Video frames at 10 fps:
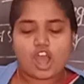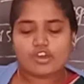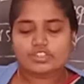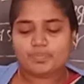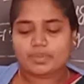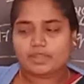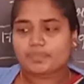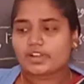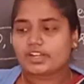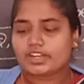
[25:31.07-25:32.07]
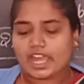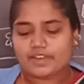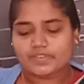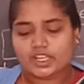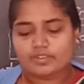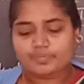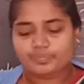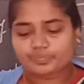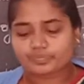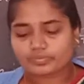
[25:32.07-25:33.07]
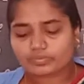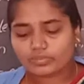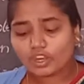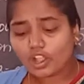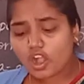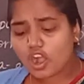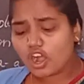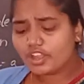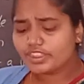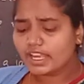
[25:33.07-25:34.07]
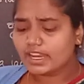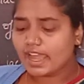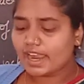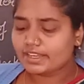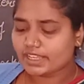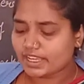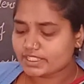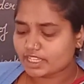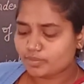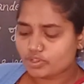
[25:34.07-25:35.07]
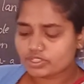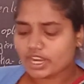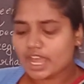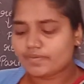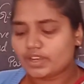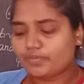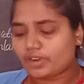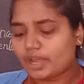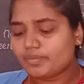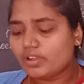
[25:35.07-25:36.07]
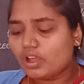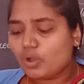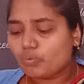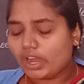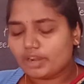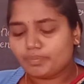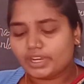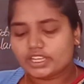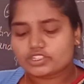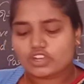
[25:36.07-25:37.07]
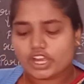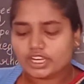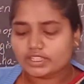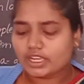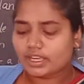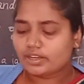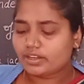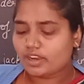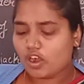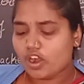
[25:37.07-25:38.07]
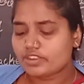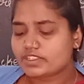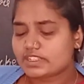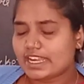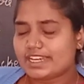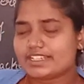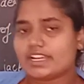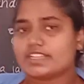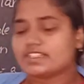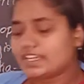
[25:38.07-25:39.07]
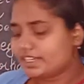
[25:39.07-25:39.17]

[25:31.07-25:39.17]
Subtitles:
How the people travel? On the land, the Eskimos travel from one place to another on sledges.